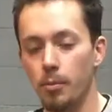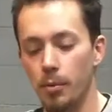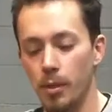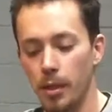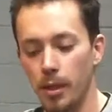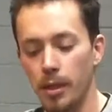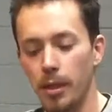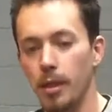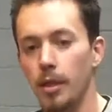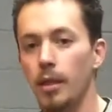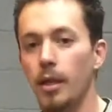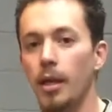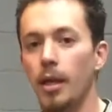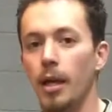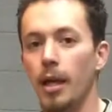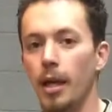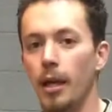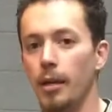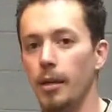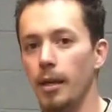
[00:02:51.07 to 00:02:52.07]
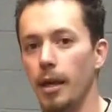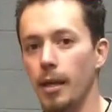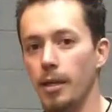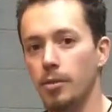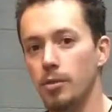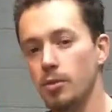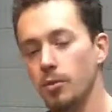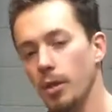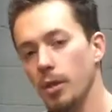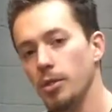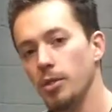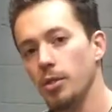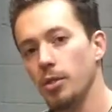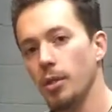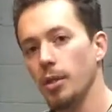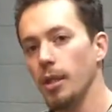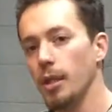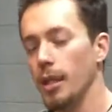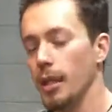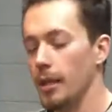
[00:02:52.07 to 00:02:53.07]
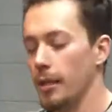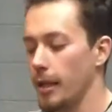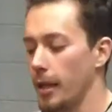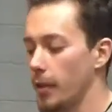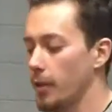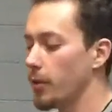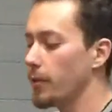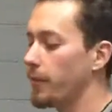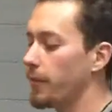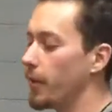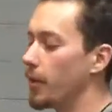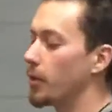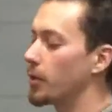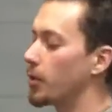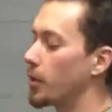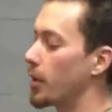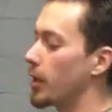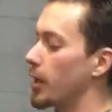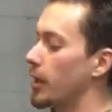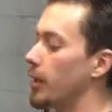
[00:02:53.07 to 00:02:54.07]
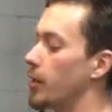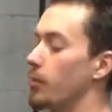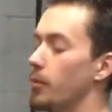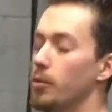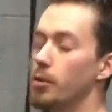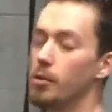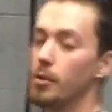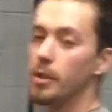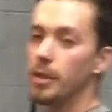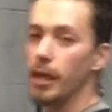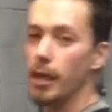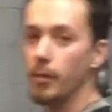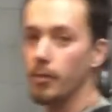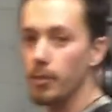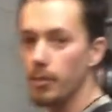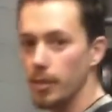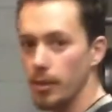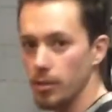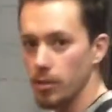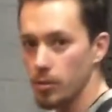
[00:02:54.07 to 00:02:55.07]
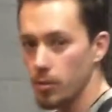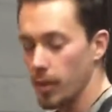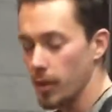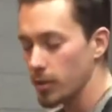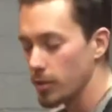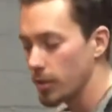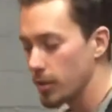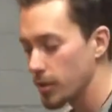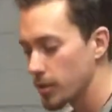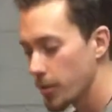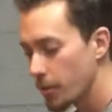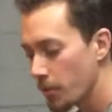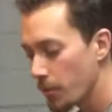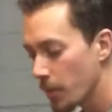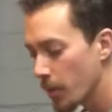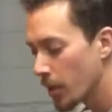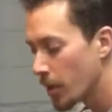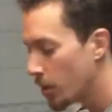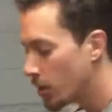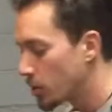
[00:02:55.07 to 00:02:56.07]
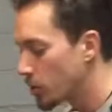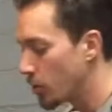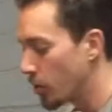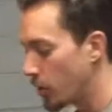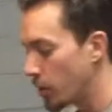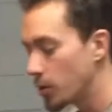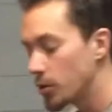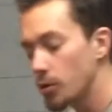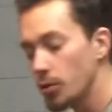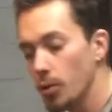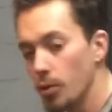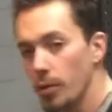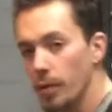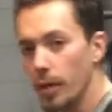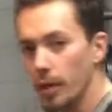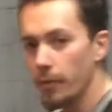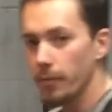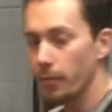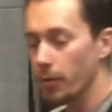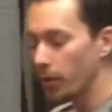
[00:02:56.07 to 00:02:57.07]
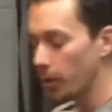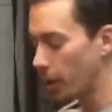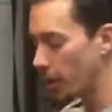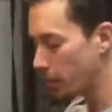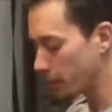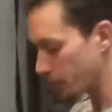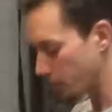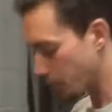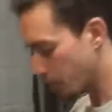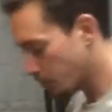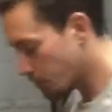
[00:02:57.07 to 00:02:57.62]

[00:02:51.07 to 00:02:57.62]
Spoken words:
breathing and that stretch you're going to get and that good feeling you're going to get when you're done with these stretches. So there's 2 there for you.